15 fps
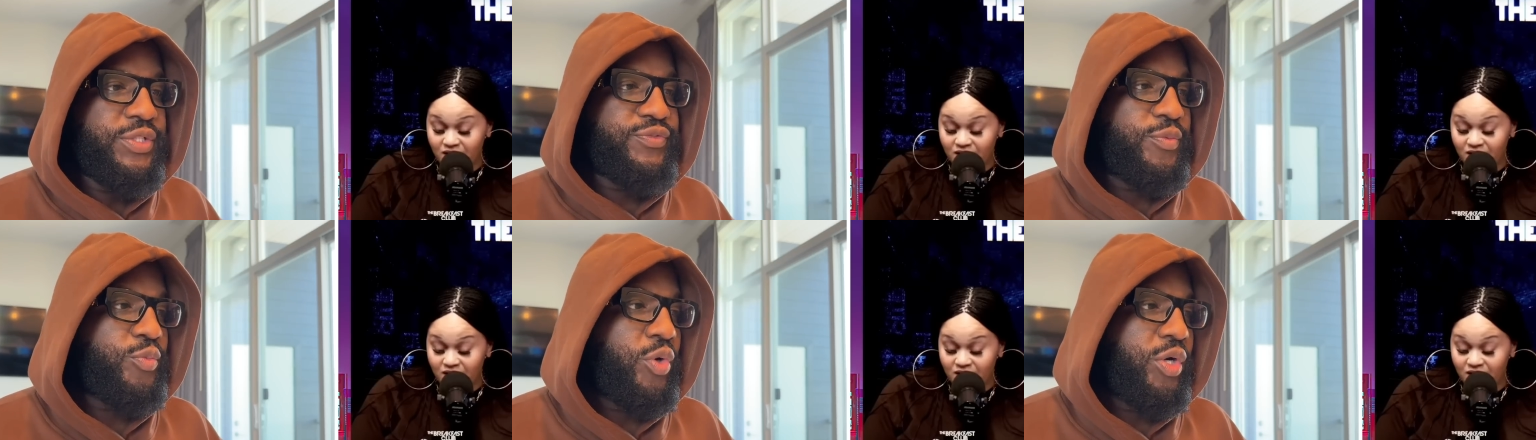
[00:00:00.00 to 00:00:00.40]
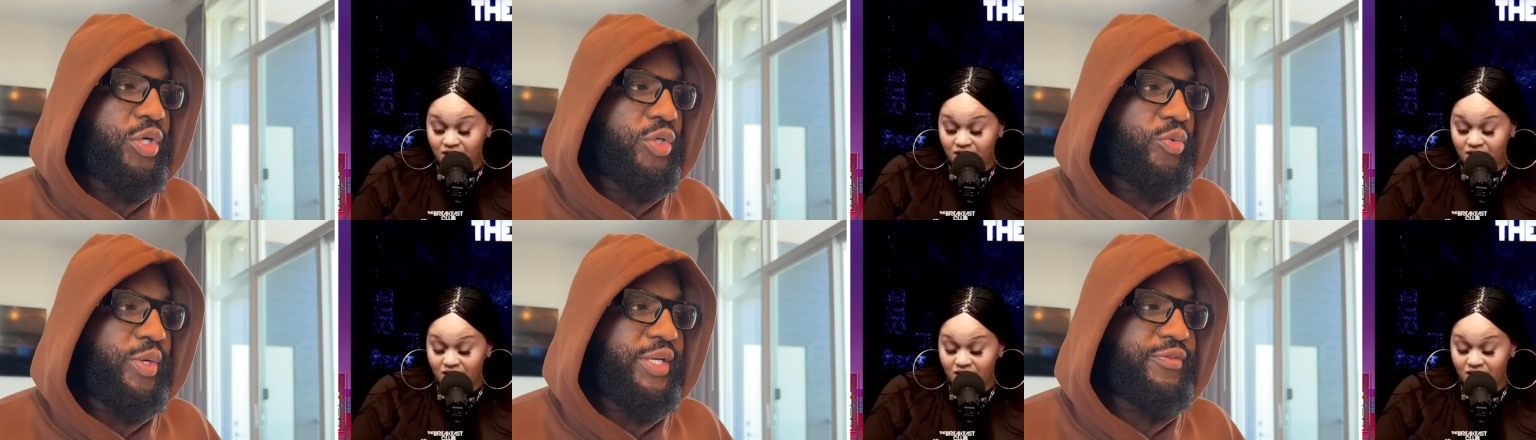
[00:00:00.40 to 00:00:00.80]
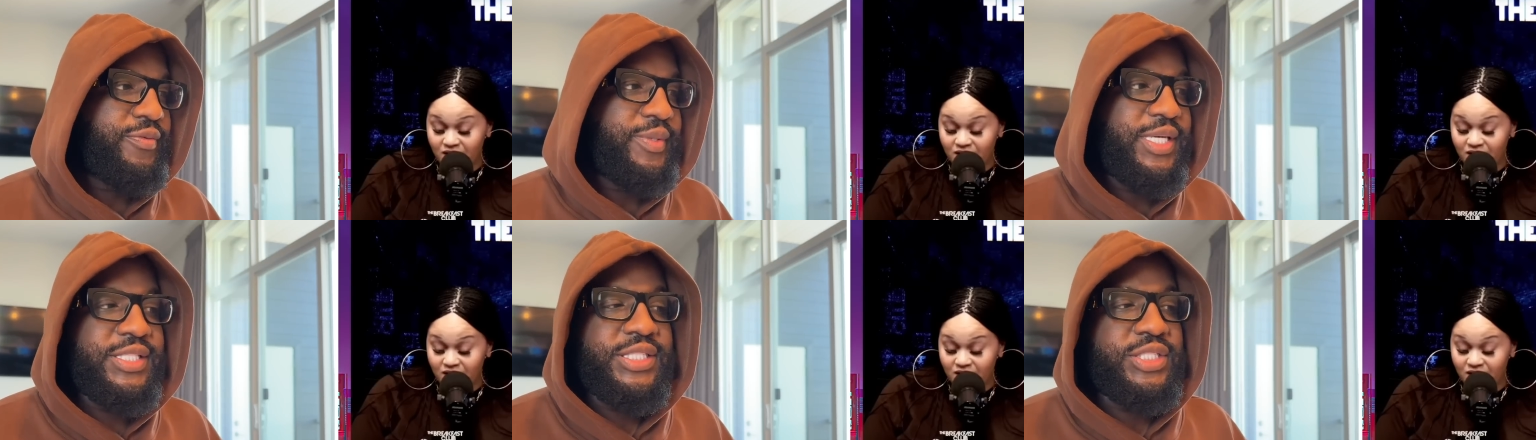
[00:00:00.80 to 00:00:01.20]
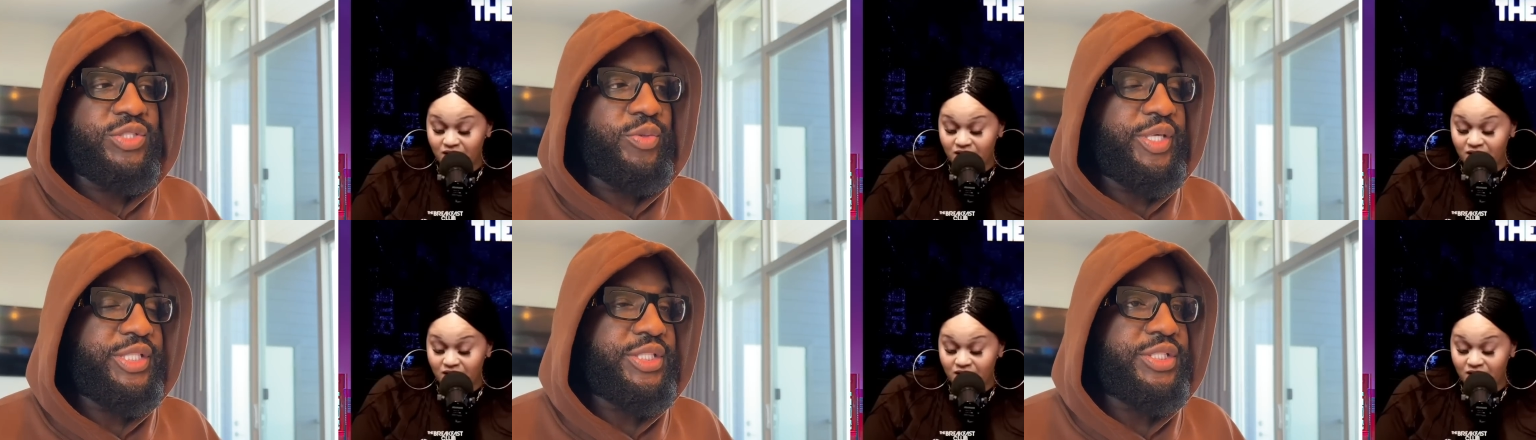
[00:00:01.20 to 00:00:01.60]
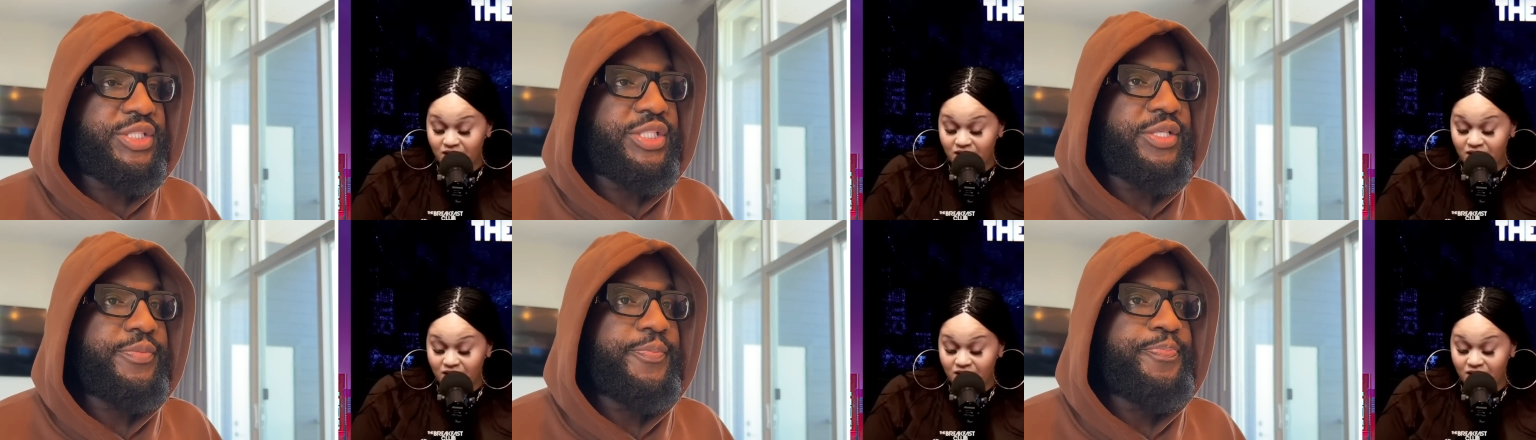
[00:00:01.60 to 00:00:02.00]
Speaker 1: from walking away from that
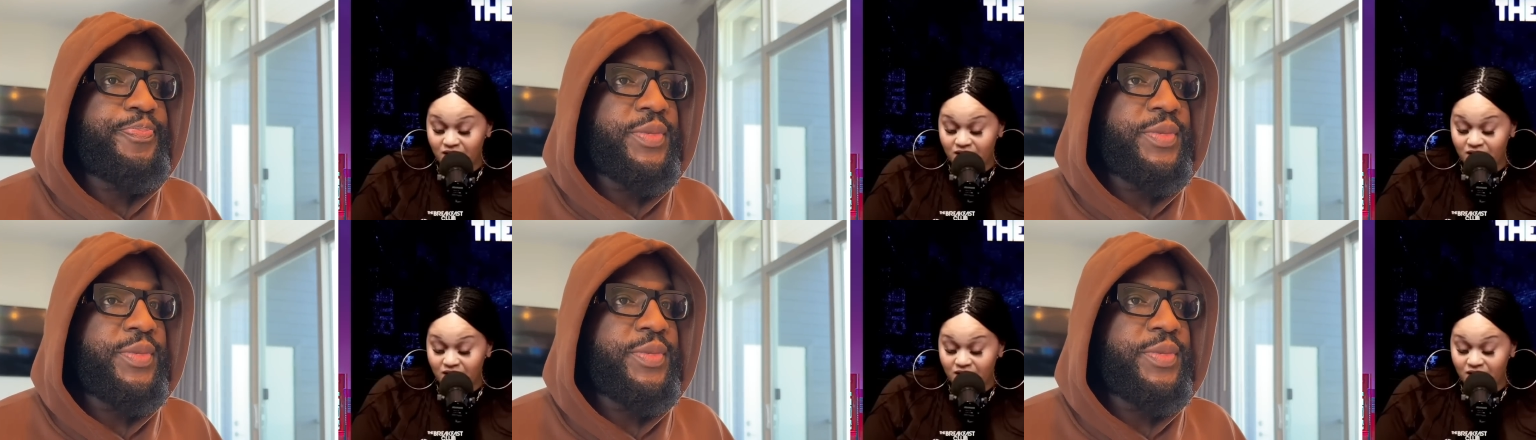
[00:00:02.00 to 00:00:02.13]
situationship.